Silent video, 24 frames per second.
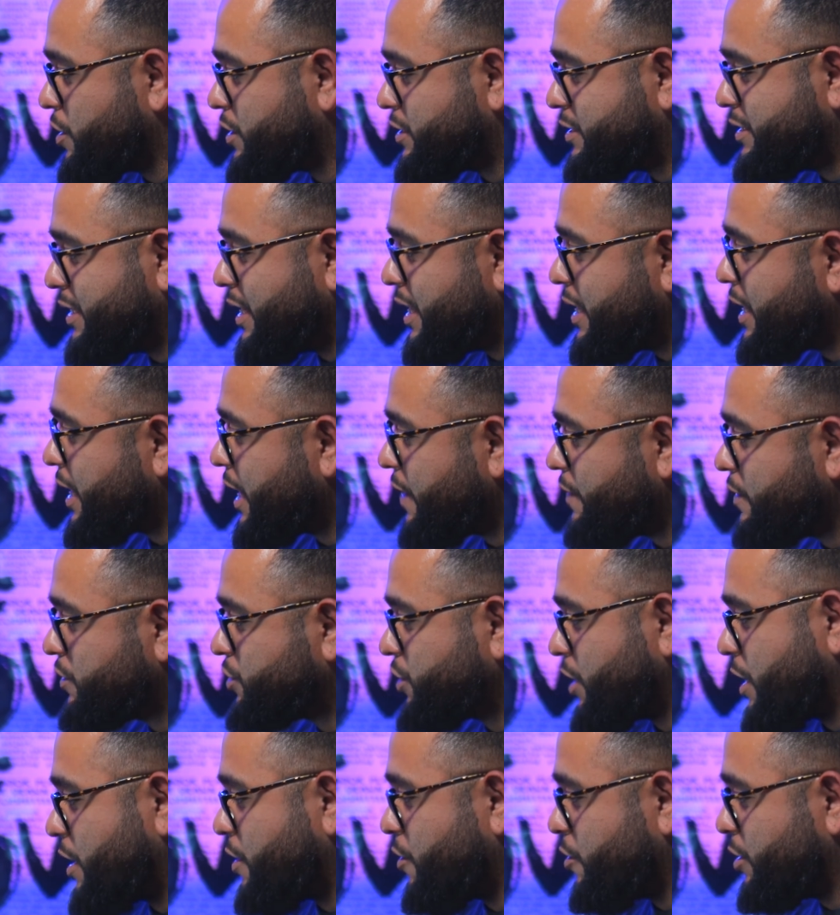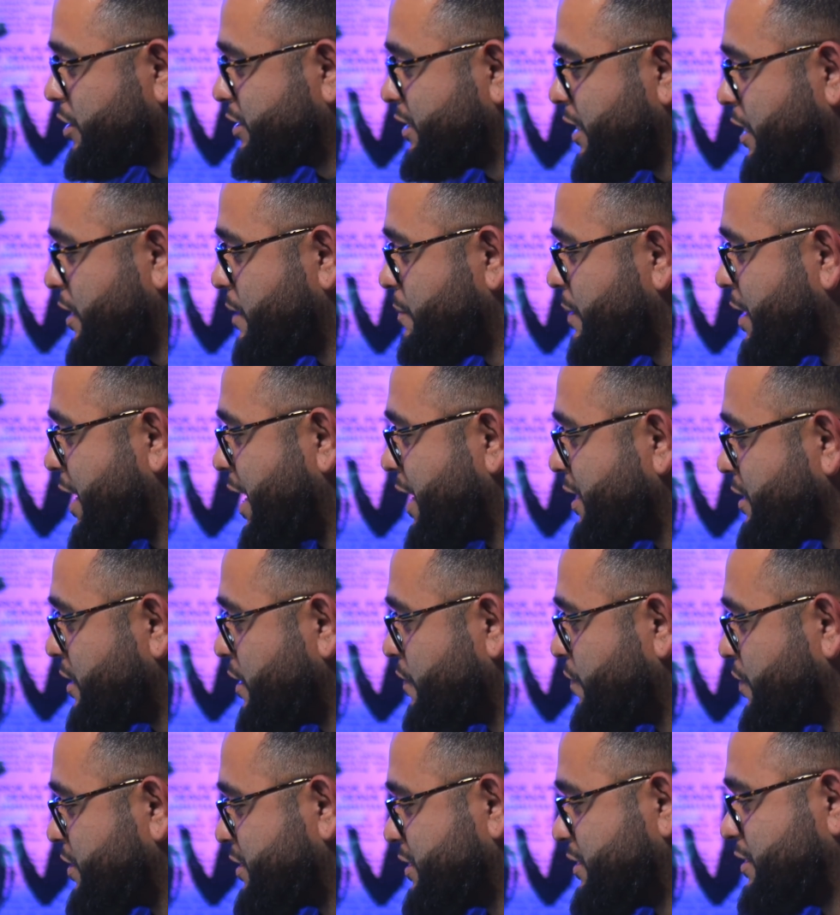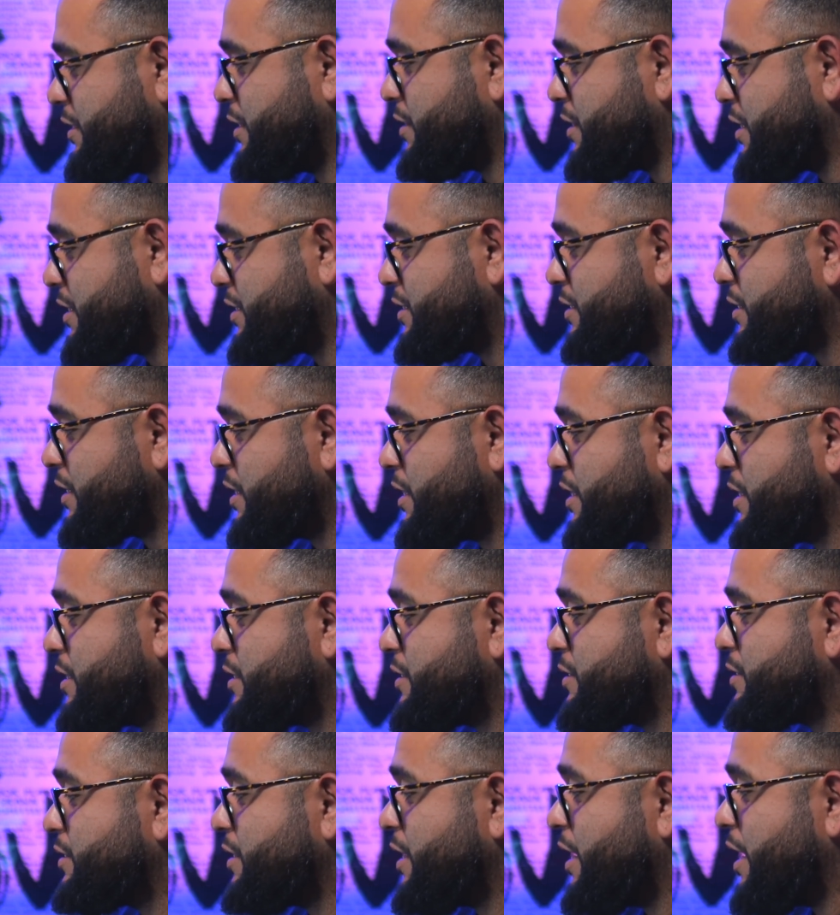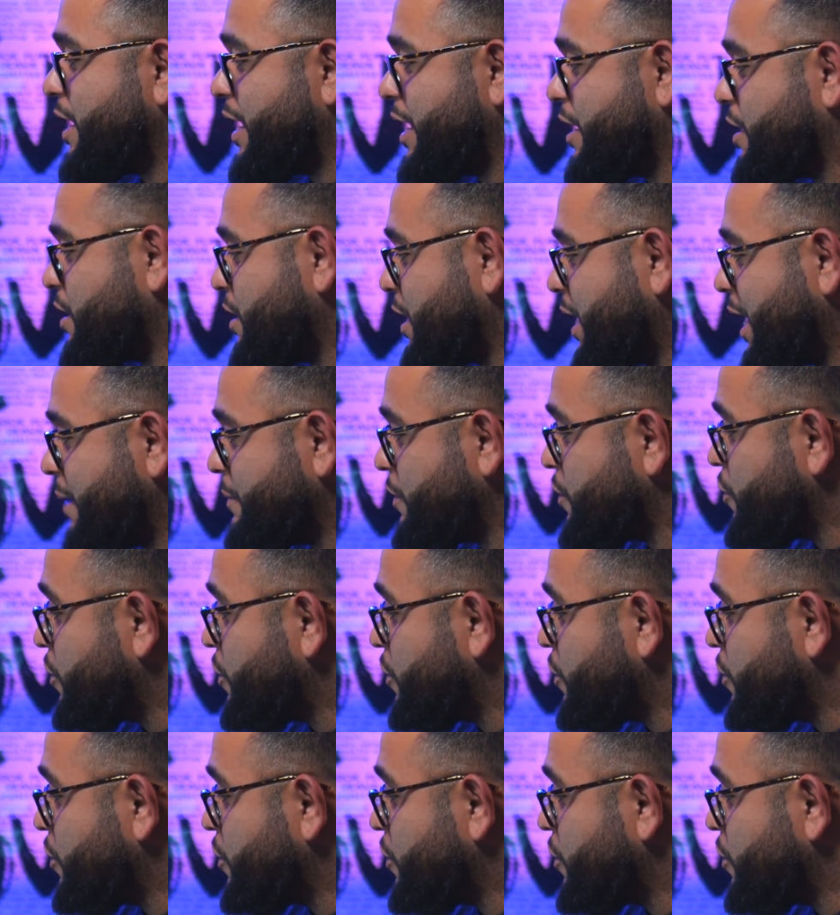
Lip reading: sitting in the chair or standing behind it, this is a haircut game that